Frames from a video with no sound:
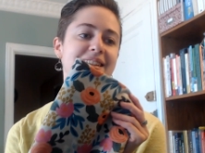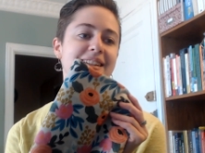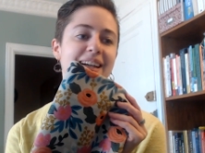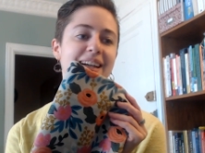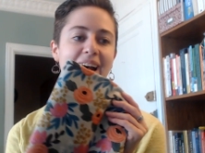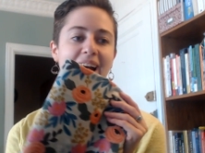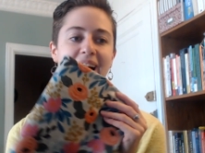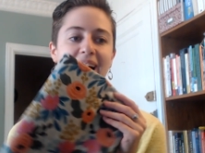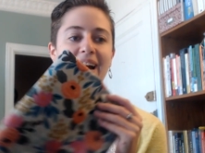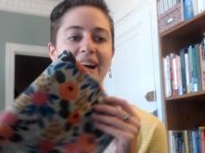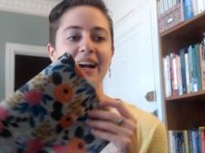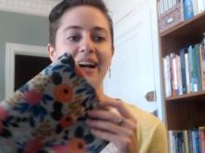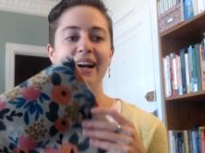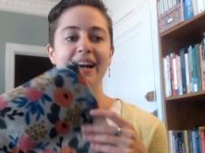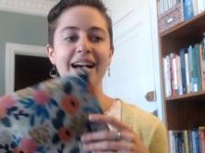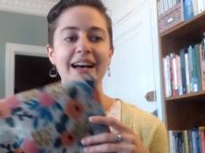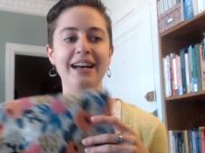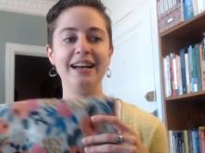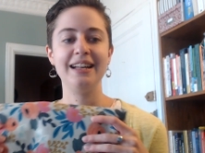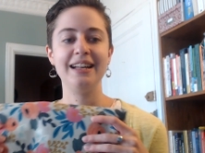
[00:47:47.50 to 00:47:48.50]

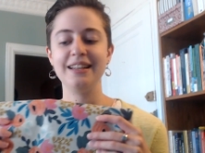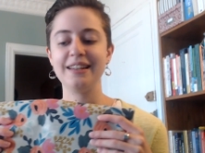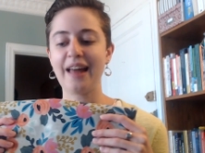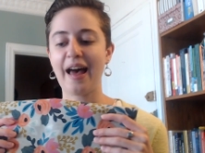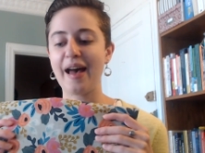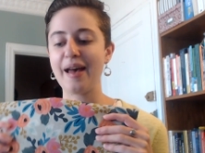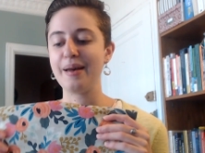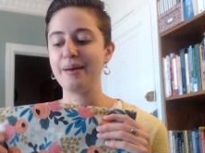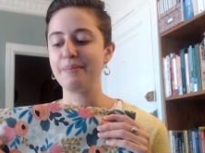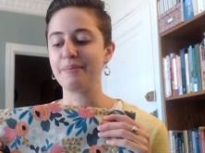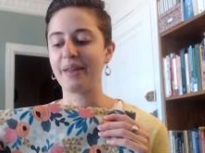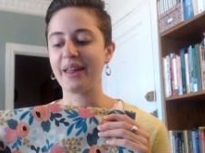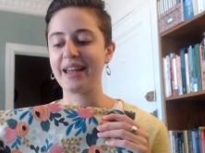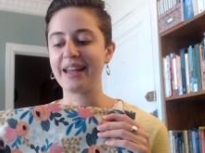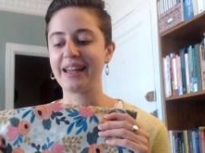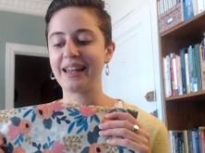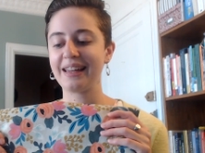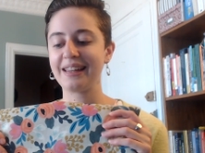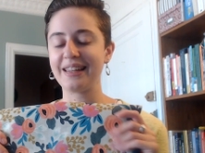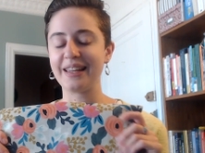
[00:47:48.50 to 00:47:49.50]
And I am
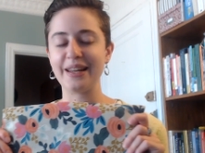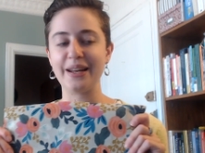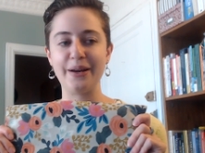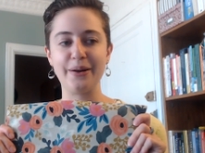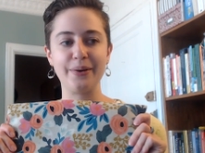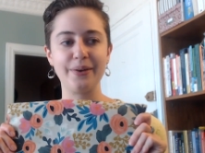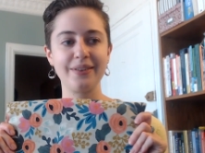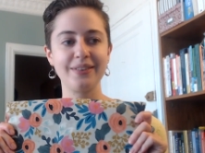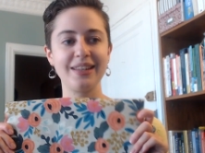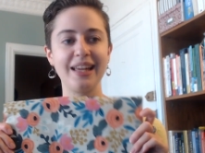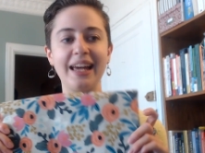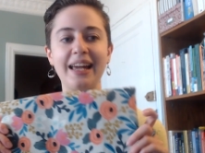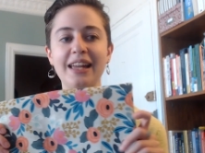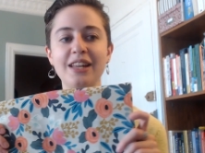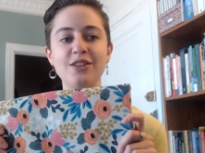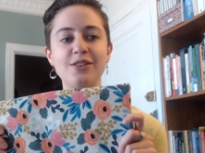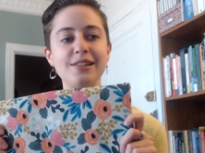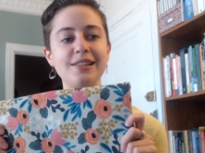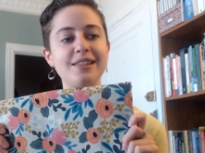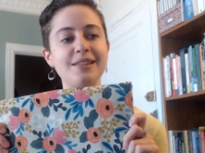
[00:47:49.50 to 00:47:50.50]
like, you know, it
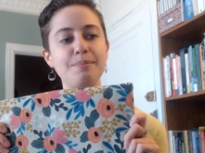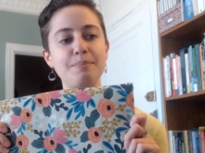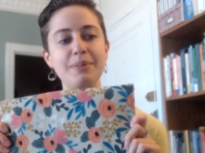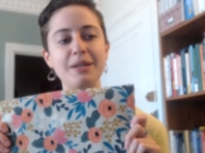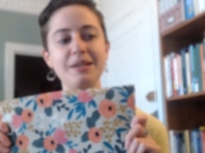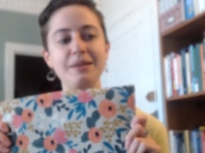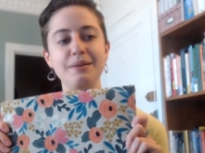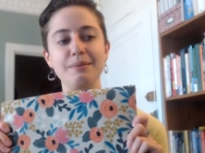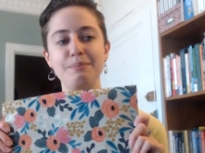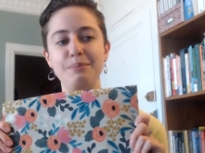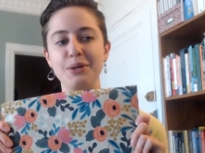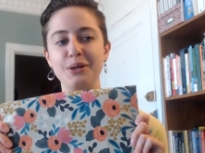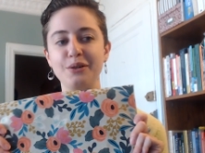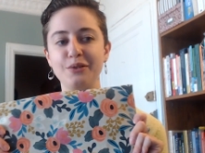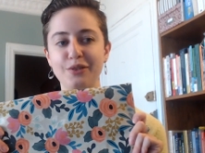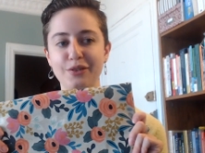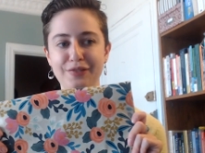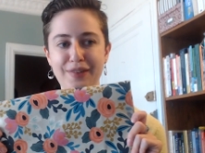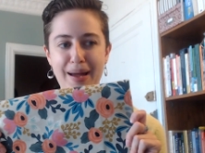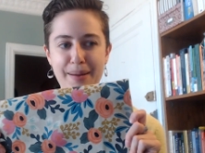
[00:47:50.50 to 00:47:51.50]
can just be
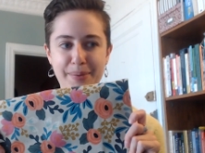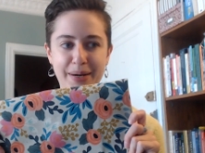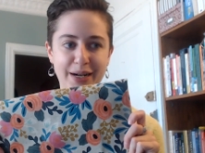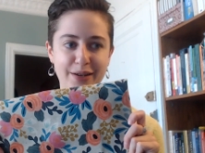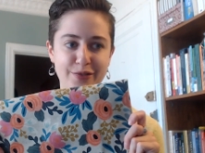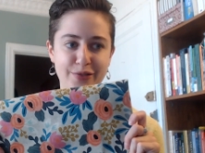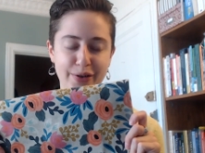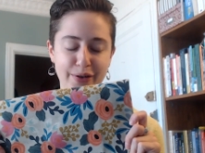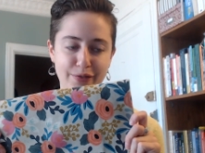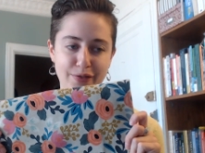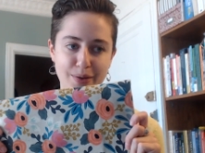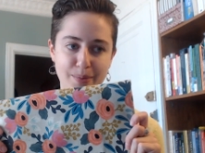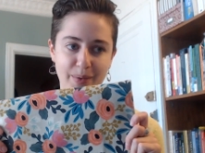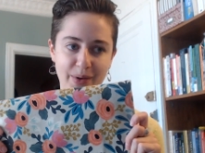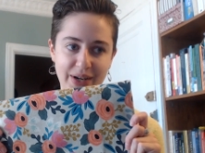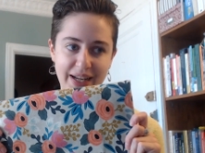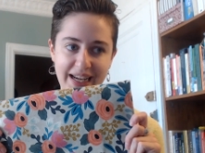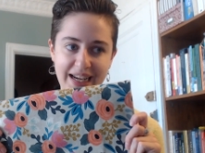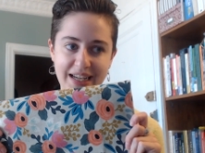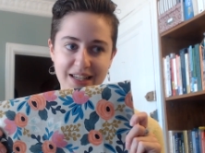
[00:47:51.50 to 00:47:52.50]
beautiful fabric for a few more
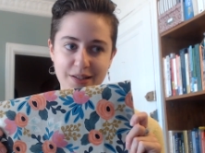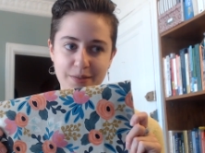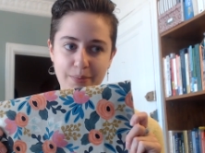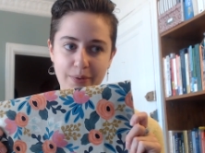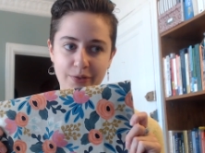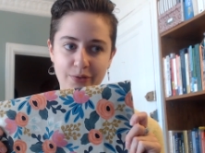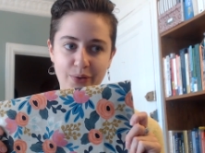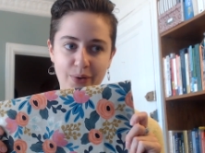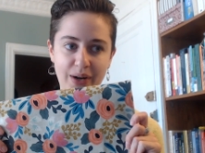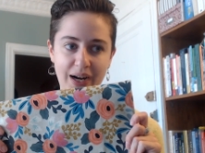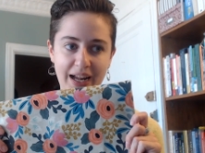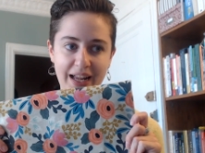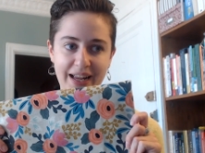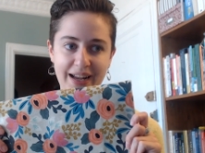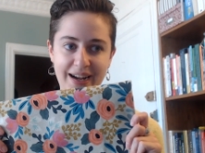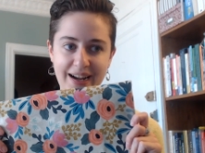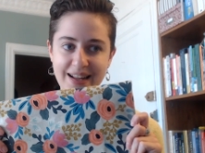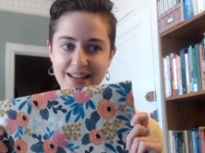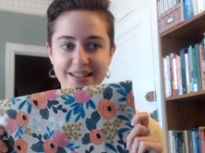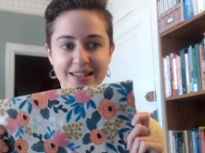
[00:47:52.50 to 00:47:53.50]
days before I
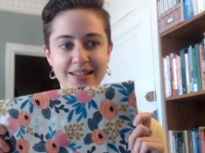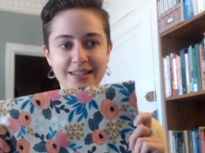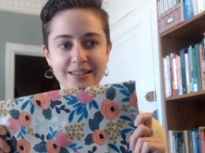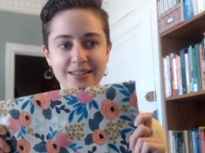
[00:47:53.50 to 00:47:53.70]
cut.